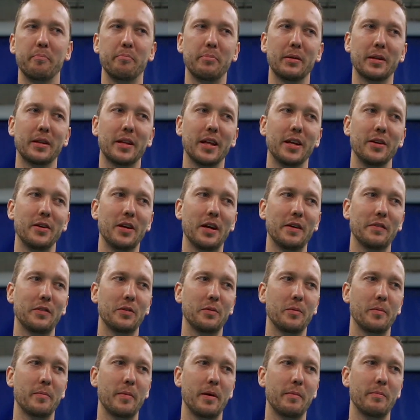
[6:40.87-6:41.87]
But then you have
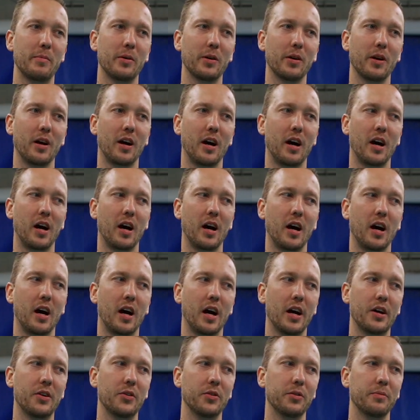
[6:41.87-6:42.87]
to remember,
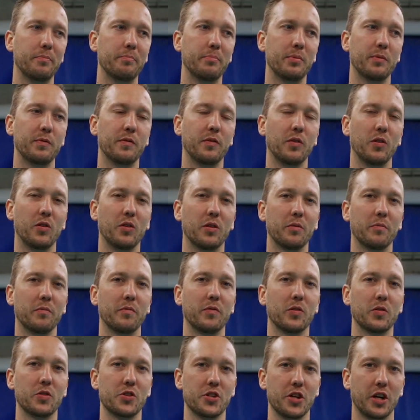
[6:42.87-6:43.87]
I don't perform
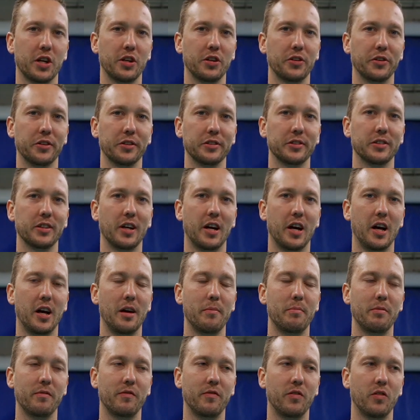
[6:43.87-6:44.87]
for jugglers.
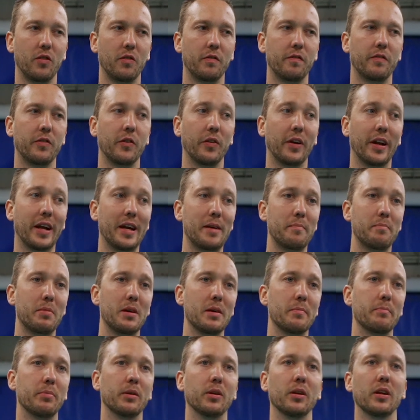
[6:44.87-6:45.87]
I perform for lay
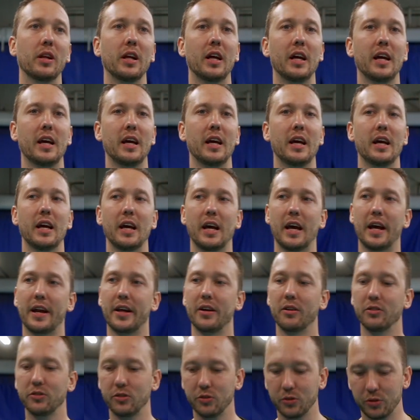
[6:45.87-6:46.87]
people. And
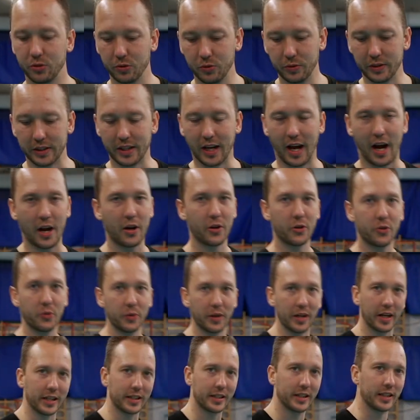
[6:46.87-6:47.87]
I also do it, I don't do
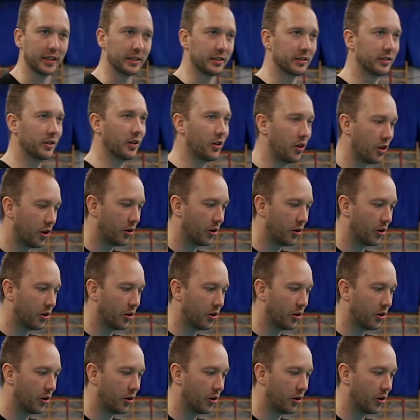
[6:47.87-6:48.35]
it like this.